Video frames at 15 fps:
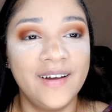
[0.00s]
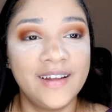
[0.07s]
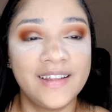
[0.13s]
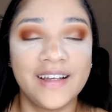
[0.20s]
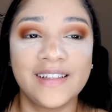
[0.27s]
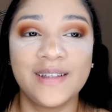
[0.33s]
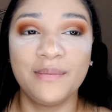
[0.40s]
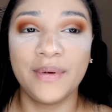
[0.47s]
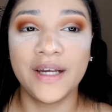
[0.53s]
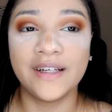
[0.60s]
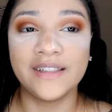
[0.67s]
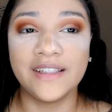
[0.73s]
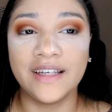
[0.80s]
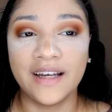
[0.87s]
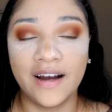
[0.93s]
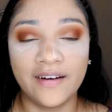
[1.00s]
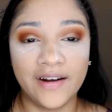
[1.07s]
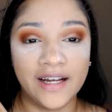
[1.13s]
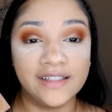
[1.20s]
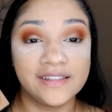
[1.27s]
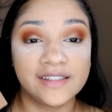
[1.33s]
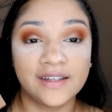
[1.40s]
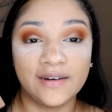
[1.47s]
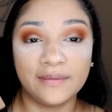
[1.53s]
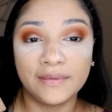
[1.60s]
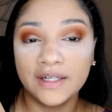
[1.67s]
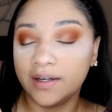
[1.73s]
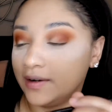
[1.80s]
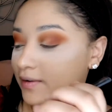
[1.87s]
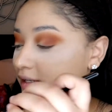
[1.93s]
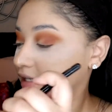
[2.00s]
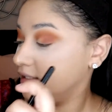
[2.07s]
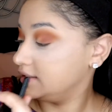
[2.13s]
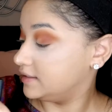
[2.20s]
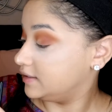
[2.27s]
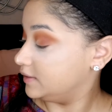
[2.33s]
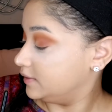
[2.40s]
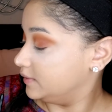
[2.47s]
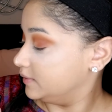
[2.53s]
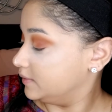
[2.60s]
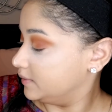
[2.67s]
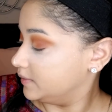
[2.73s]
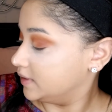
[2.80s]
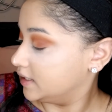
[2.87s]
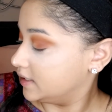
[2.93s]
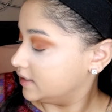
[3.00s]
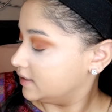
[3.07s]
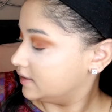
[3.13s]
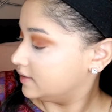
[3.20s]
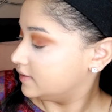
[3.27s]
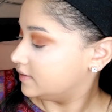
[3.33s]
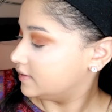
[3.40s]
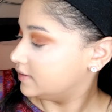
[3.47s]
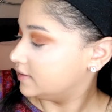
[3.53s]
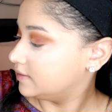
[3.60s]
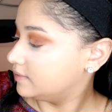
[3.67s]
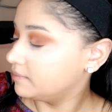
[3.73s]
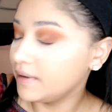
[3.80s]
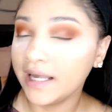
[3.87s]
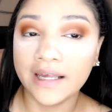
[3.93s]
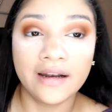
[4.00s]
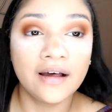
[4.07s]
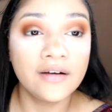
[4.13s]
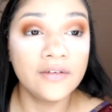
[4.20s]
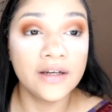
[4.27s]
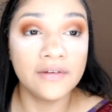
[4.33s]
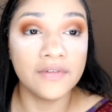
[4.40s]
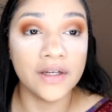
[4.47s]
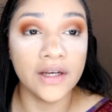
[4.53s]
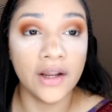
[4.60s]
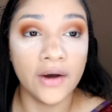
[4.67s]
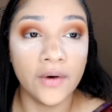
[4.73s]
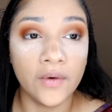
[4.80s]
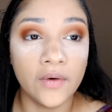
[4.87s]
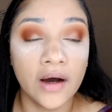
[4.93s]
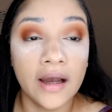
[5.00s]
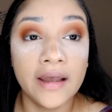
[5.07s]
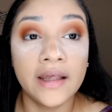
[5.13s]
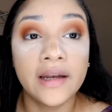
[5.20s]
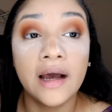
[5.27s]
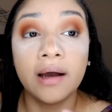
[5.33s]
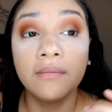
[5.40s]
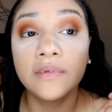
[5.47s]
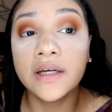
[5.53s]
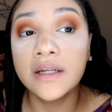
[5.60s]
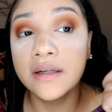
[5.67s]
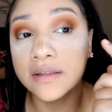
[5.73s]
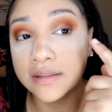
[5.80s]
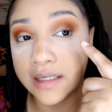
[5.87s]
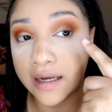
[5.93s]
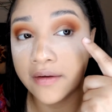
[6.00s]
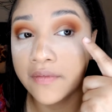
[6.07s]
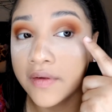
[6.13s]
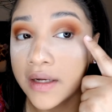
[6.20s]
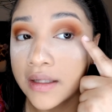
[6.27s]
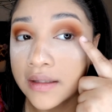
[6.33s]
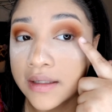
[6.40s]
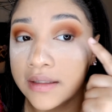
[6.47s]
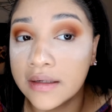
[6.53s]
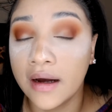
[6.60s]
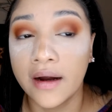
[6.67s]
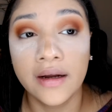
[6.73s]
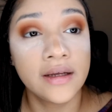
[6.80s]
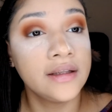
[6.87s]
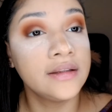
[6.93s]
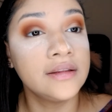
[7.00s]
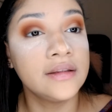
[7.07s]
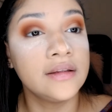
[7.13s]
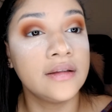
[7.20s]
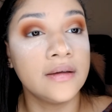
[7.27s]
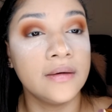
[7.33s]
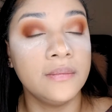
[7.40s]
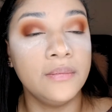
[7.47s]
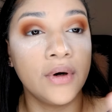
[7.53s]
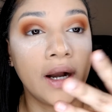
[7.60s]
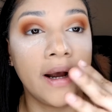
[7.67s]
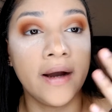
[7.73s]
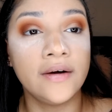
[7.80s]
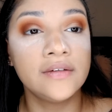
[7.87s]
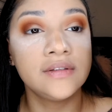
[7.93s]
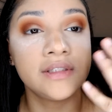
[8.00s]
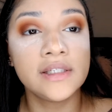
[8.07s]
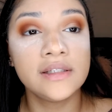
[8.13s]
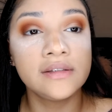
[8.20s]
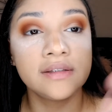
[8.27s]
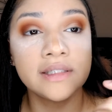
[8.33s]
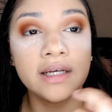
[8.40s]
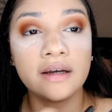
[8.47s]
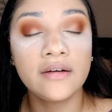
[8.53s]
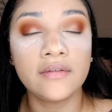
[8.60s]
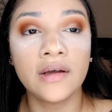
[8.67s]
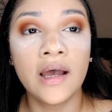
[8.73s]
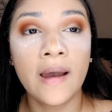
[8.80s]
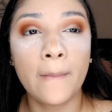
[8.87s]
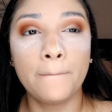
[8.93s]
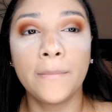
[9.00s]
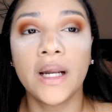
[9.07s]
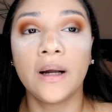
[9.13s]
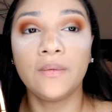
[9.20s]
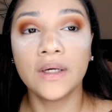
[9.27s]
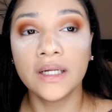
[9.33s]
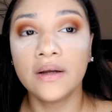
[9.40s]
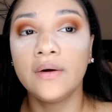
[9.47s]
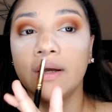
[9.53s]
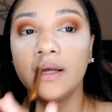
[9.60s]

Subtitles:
That's embarrassing. Alright, so I'm gonna go into, man, I don't even know. And I'm gonna definitely darken the browns and stuff, but I want to go